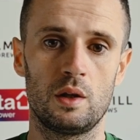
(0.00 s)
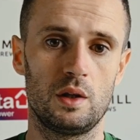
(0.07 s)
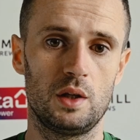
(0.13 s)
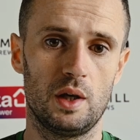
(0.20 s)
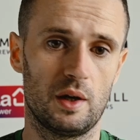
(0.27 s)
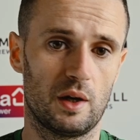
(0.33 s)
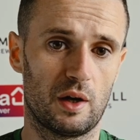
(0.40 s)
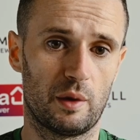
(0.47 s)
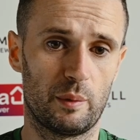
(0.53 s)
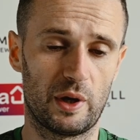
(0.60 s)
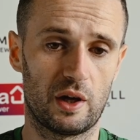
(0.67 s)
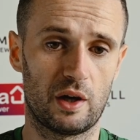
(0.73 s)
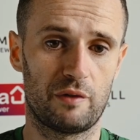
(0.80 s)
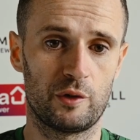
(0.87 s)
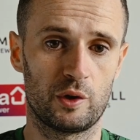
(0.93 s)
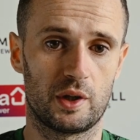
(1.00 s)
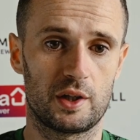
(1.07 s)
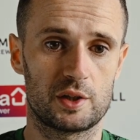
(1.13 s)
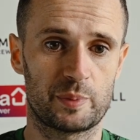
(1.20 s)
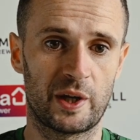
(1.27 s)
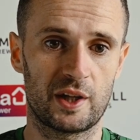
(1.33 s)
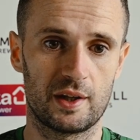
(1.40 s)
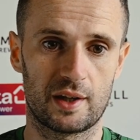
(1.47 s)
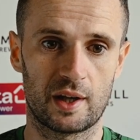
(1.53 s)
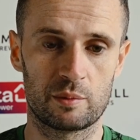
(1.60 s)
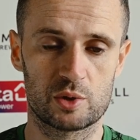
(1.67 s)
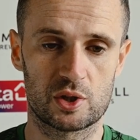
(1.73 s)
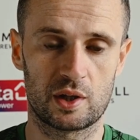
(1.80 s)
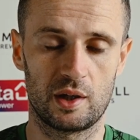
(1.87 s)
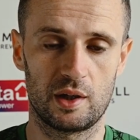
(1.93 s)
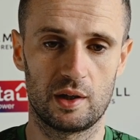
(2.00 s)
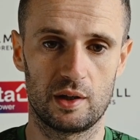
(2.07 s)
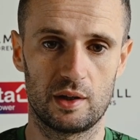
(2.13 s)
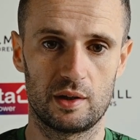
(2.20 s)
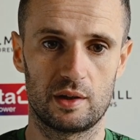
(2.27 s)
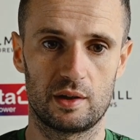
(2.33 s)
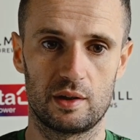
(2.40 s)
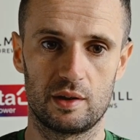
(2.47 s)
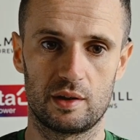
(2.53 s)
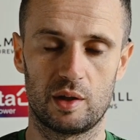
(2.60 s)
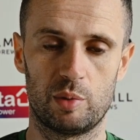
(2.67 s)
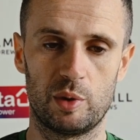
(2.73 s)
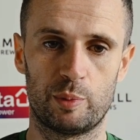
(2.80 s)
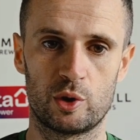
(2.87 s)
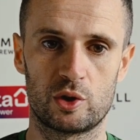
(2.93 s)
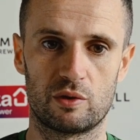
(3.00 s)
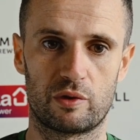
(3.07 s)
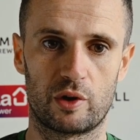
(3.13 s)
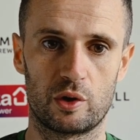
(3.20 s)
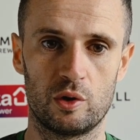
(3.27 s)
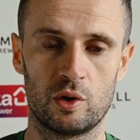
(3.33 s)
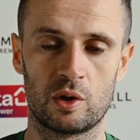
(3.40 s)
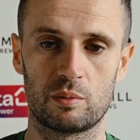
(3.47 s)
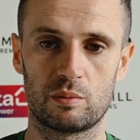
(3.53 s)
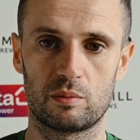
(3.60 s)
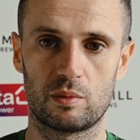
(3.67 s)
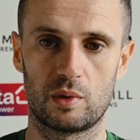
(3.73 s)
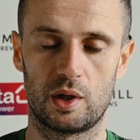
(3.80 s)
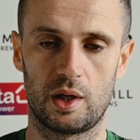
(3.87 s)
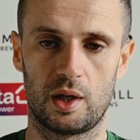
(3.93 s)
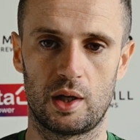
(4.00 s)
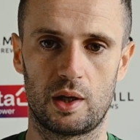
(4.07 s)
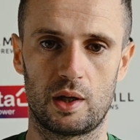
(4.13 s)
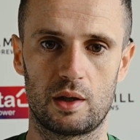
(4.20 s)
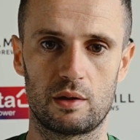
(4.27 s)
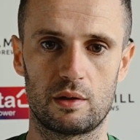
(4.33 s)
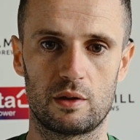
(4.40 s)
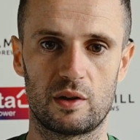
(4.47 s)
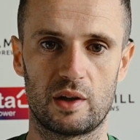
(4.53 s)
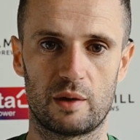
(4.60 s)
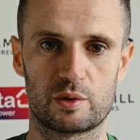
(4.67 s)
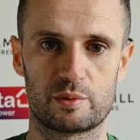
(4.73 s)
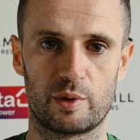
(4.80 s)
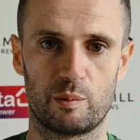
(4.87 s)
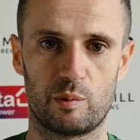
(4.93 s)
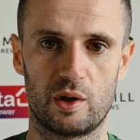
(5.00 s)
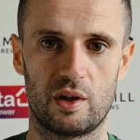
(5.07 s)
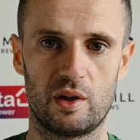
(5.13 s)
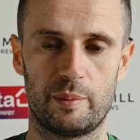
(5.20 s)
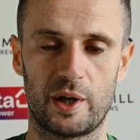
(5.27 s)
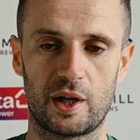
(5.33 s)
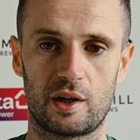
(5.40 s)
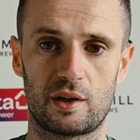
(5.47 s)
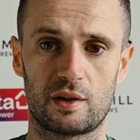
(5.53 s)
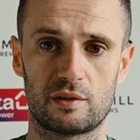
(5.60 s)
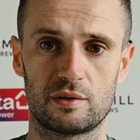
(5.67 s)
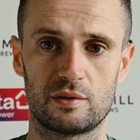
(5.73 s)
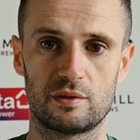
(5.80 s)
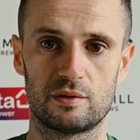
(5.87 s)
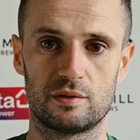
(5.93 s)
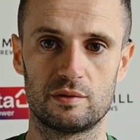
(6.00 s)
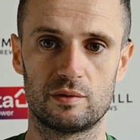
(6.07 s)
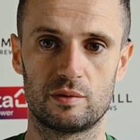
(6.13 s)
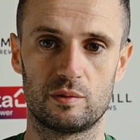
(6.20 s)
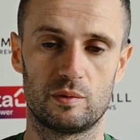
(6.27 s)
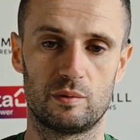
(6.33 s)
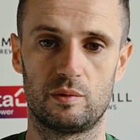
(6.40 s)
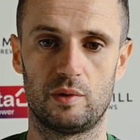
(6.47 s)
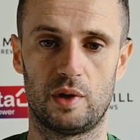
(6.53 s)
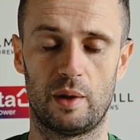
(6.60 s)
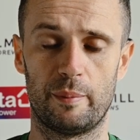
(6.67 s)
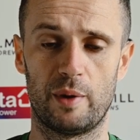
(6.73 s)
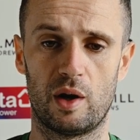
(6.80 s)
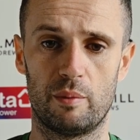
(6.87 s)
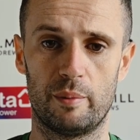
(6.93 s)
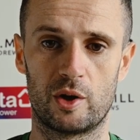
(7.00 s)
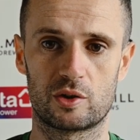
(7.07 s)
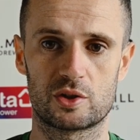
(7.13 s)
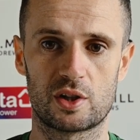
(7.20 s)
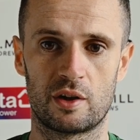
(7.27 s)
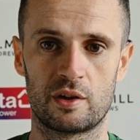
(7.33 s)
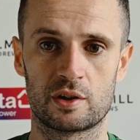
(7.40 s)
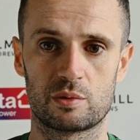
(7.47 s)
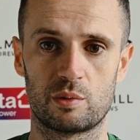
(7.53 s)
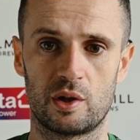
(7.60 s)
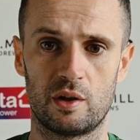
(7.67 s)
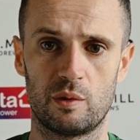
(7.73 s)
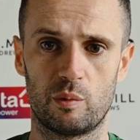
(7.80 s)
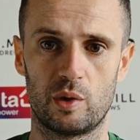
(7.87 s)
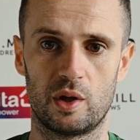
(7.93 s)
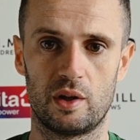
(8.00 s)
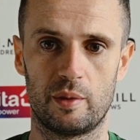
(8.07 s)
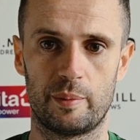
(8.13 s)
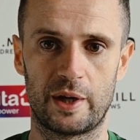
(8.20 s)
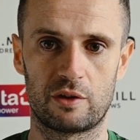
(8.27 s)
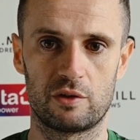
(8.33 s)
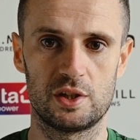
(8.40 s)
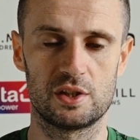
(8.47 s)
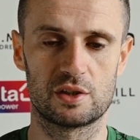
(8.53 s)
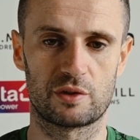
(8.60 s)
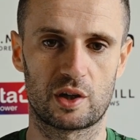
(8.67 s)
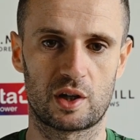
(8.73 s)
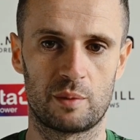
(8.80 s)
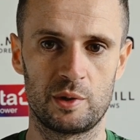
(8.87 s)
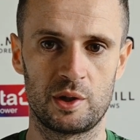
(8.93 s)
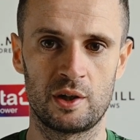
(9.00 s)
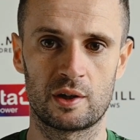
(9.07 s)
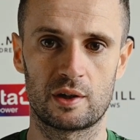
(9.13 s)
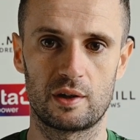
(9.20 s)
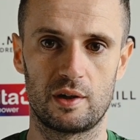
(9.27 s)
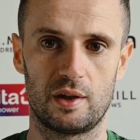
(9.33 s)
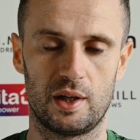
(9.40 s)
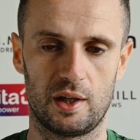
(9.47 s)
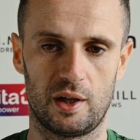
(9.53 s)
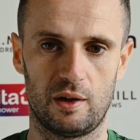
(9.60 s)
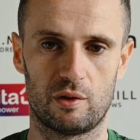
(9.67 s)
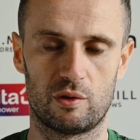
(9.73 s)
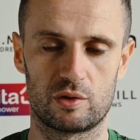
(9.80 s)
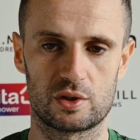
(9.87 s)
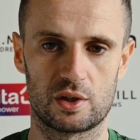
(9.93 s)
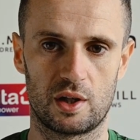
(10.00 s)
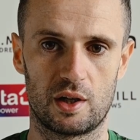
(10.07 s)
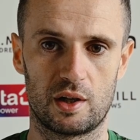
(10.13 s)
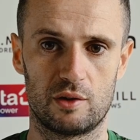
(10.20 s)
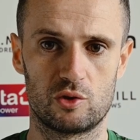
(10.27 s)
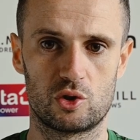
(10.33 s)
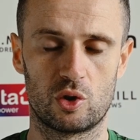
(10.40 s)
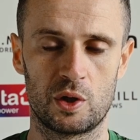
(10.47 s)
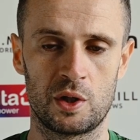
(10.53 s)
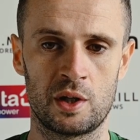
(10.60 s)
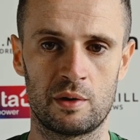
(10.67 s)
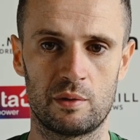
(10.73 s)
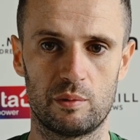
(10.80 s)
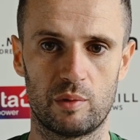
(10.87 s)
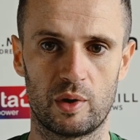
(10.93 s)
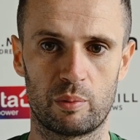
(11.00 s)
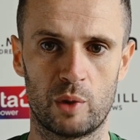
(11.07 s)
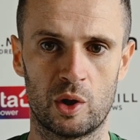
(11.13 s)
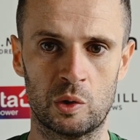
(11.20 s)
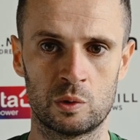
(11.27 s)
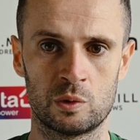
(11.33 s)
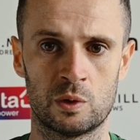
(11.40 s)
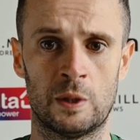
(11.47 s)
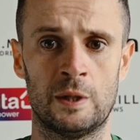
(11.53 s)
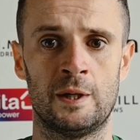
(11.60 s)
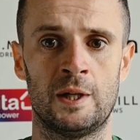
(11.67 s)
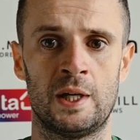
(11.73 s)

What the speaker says: Yeah, I fully expected Hibs to be pushing for Europe. That was one of the big, amongst others, one of the big reasons for coming here. Obviously, I enjoyed it. Mullow